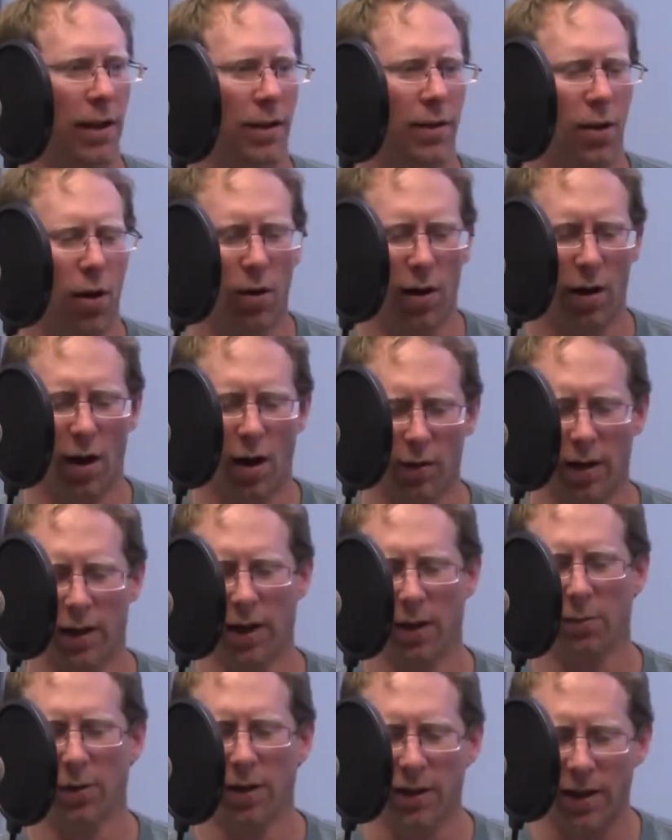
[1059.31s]
I'm like, all
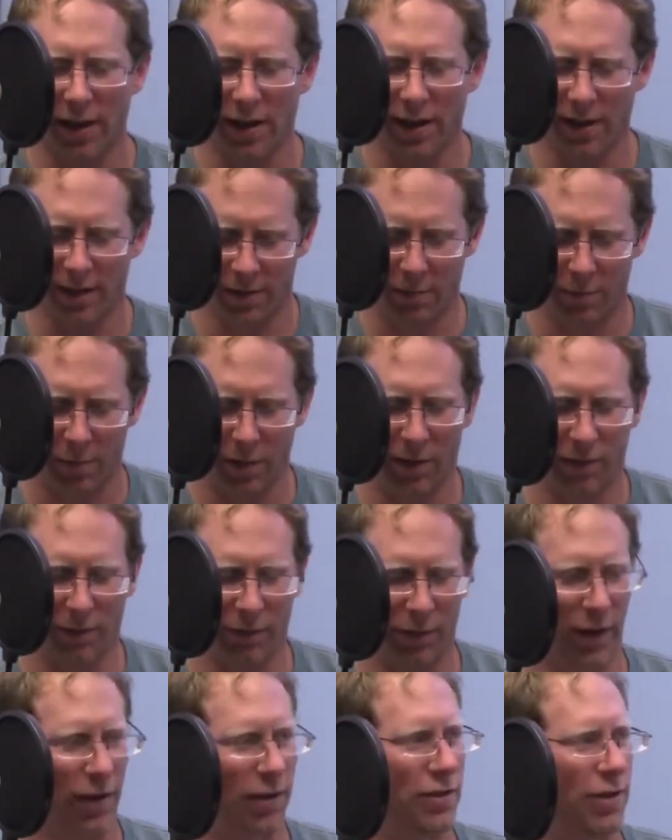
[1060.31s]
right, I'm looking at the beer
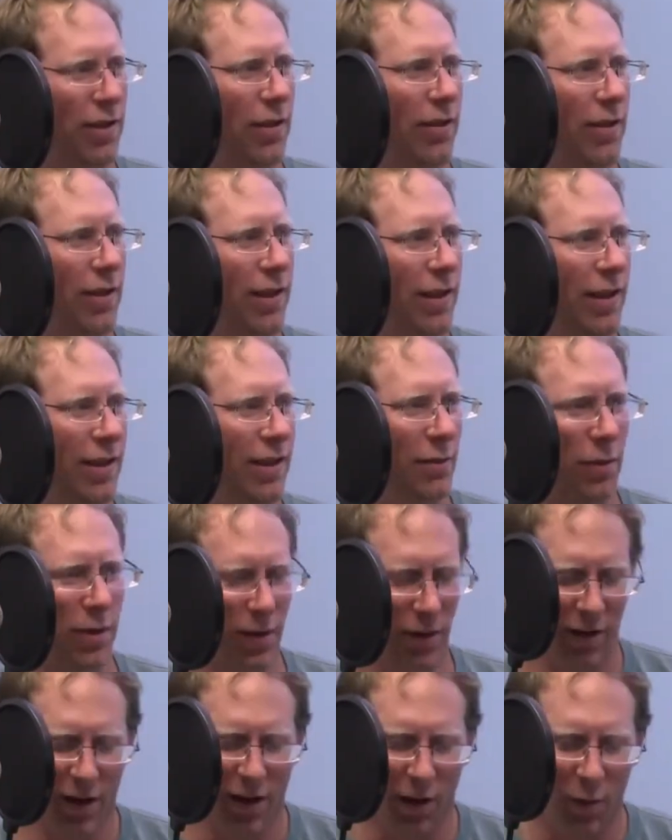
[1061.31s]
fridge,
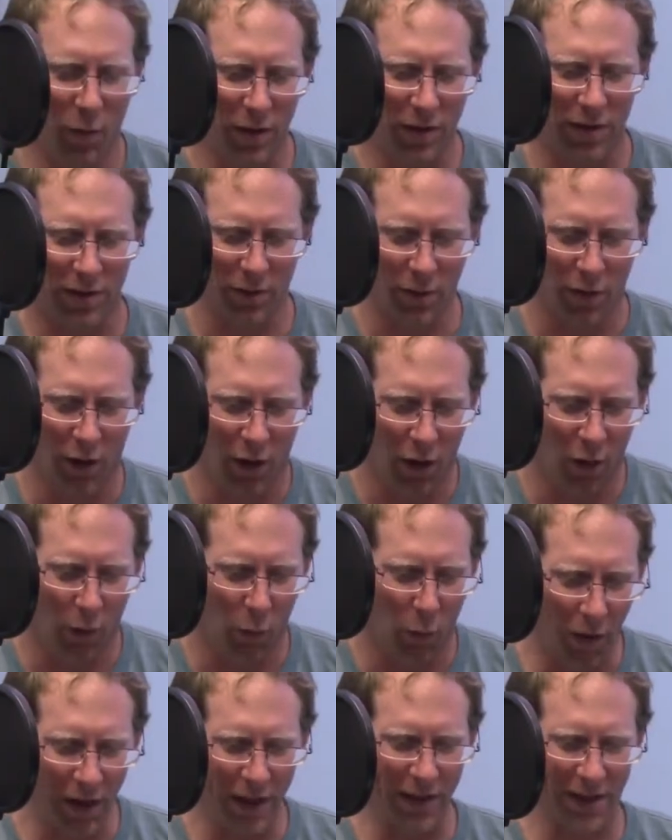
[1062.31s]
and
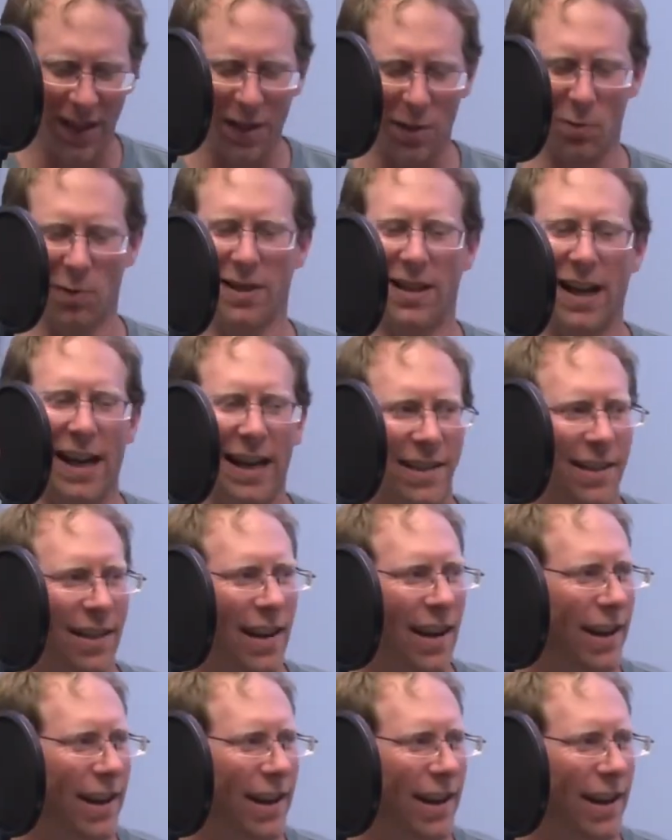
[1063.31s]
what does this one taste